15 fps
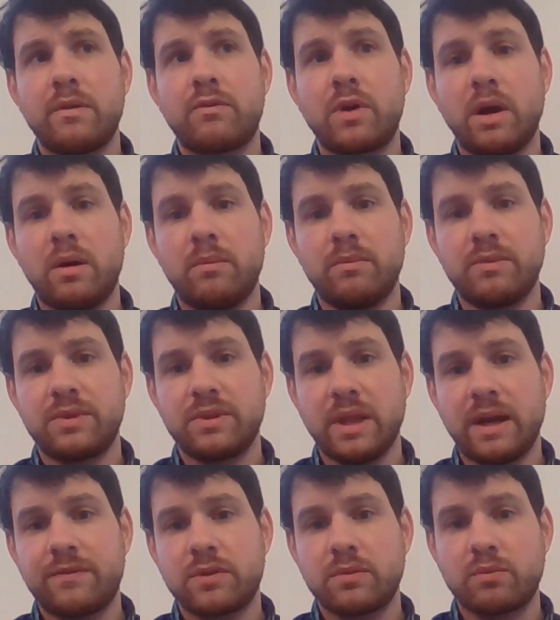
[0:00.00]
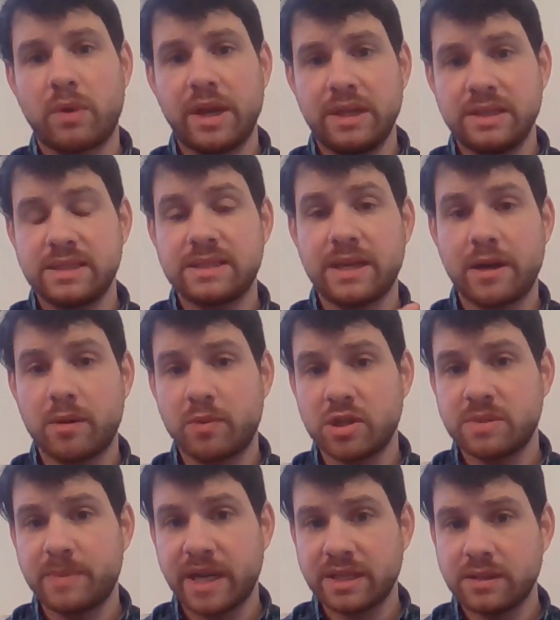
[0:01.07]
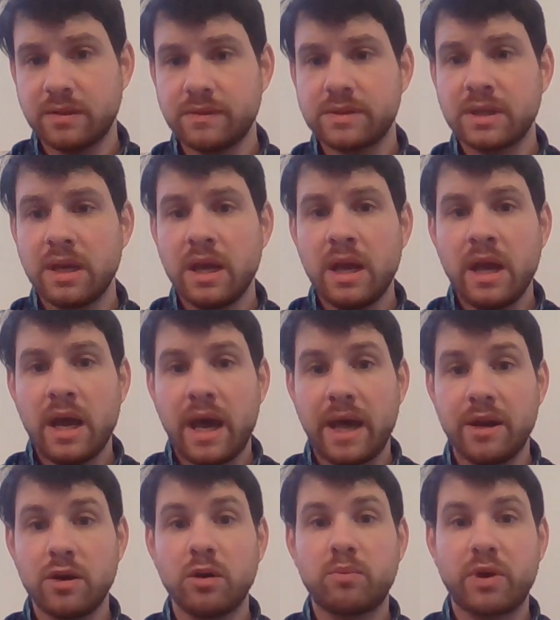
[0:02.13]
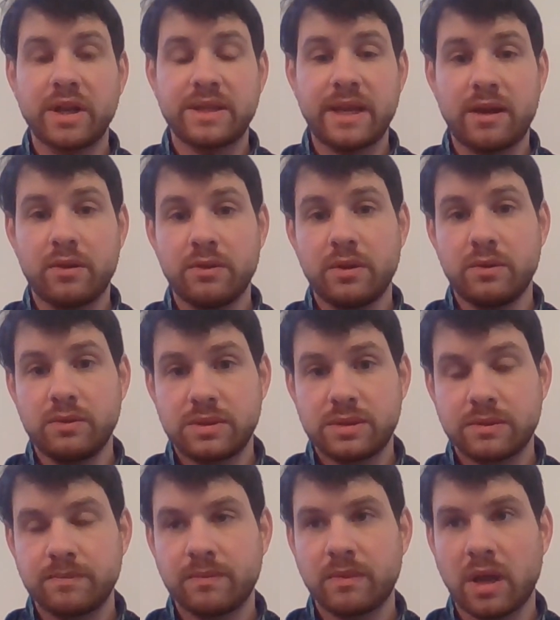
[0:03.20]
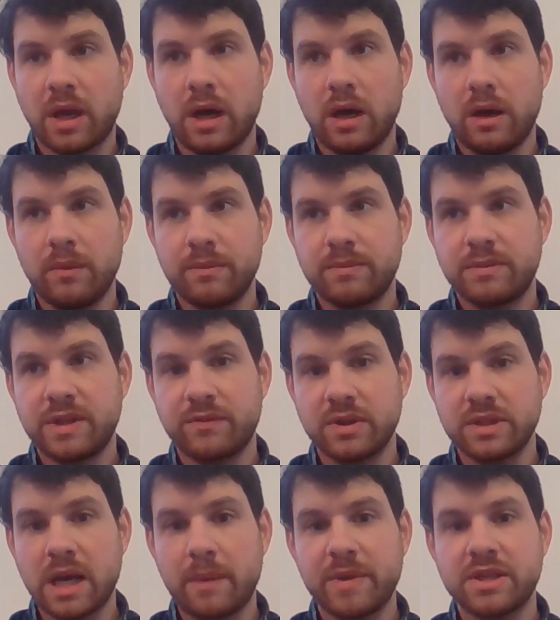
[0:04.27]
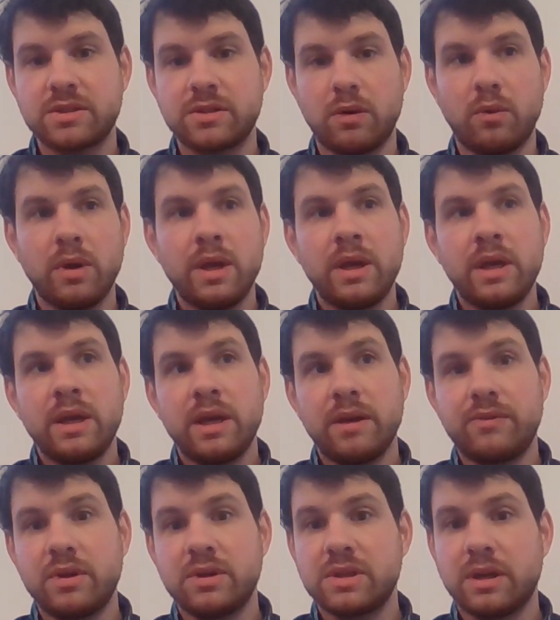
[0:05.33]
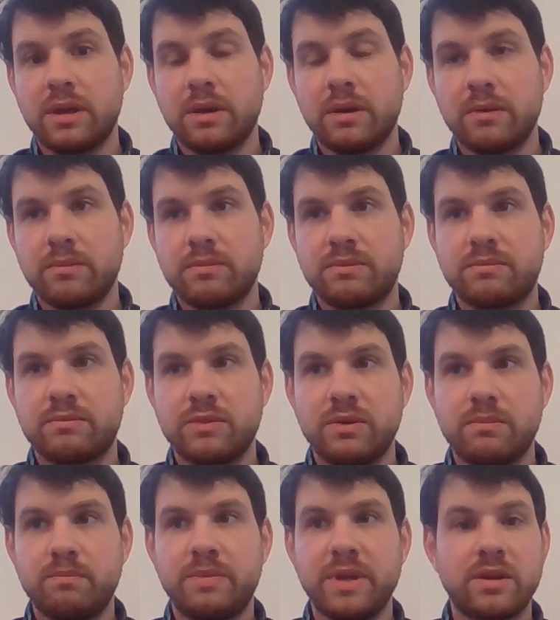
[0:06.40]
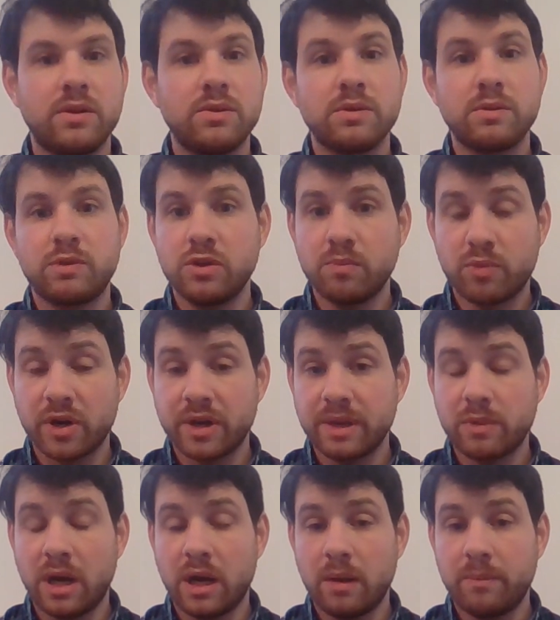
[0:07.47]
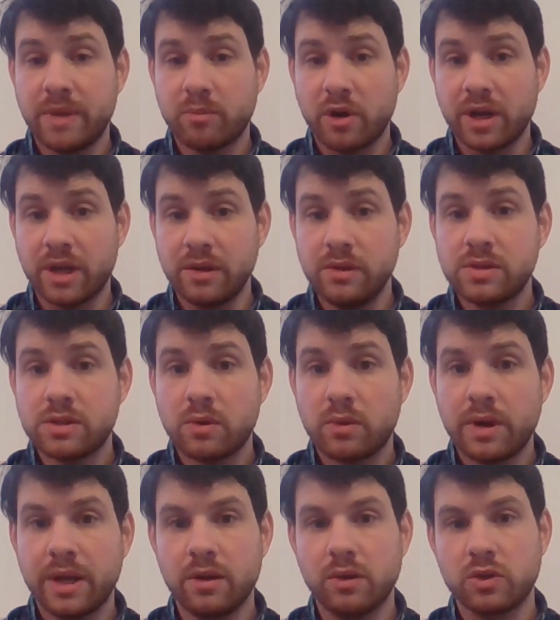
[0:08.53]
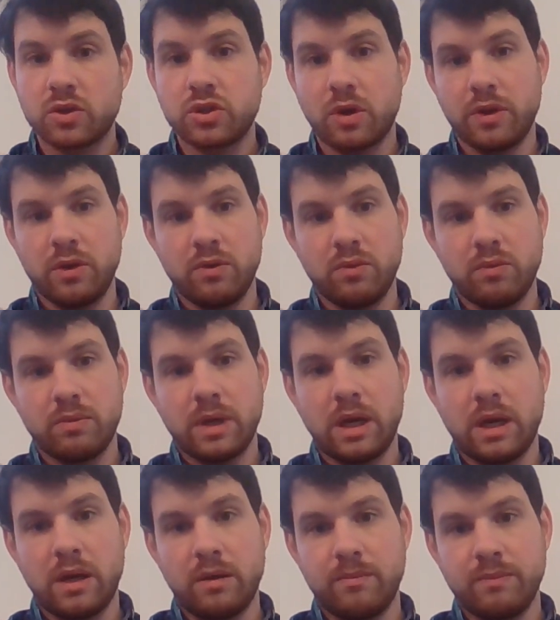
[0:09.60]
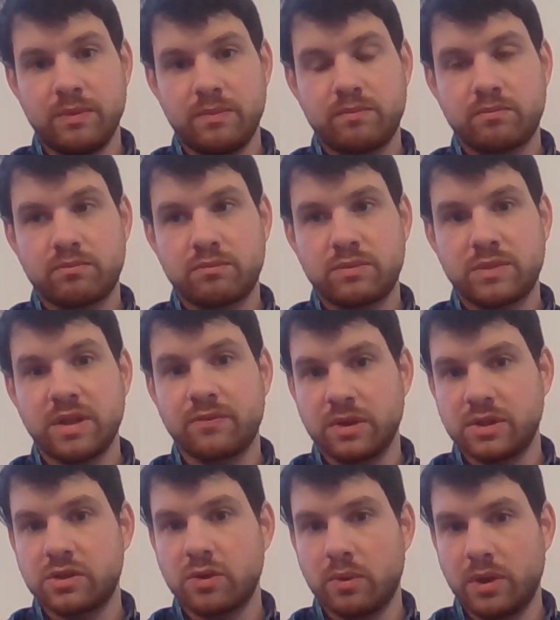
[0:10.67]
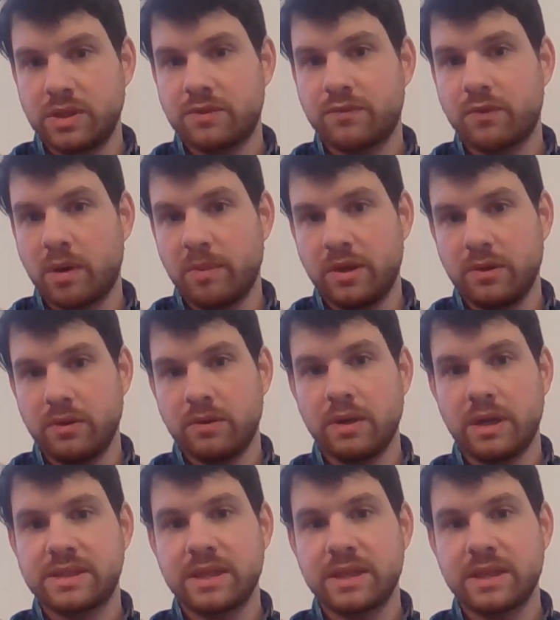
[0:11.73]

from left, right, and center perspectives, and it'll break down those different topics. So if there's a big breaking news story, it'll show you different stories from a